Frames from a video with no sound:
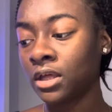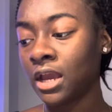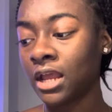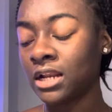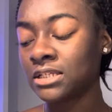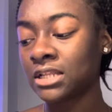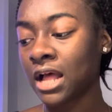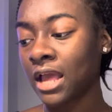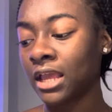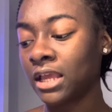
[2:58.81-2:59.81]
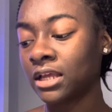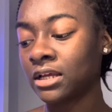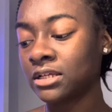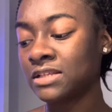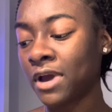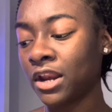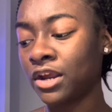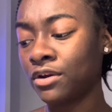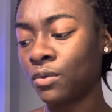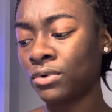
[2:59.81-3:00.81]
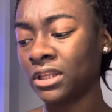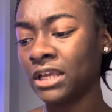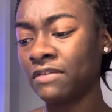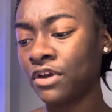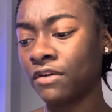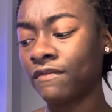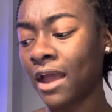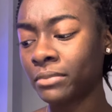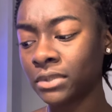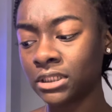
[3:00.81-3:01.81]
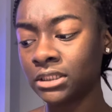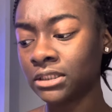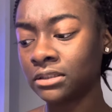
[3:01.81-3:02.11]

and it's like somebody here don't want to leave their family